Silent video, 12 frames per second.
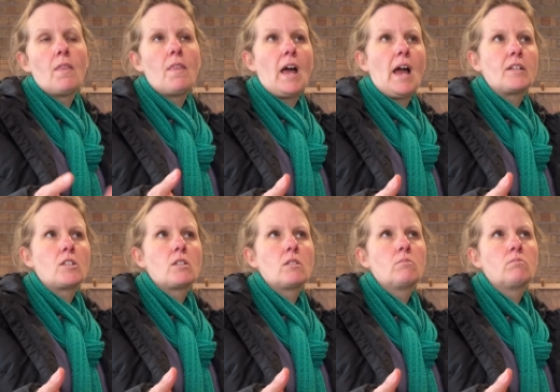
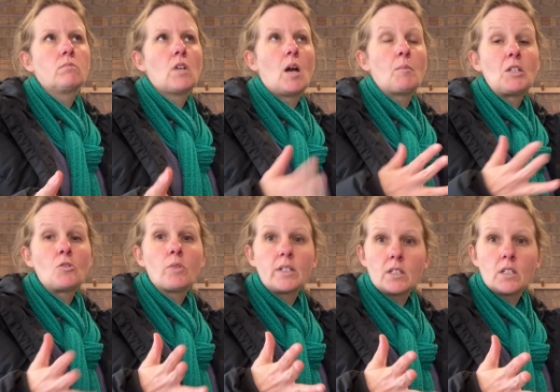that I'm
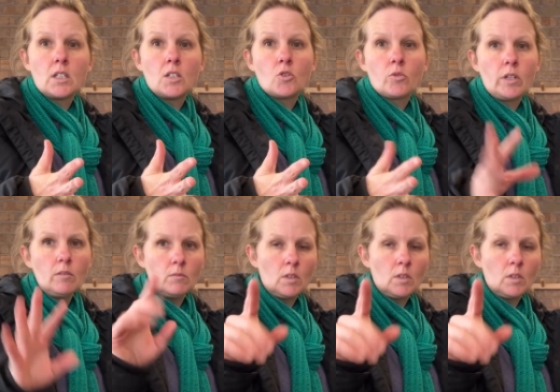interested in doing.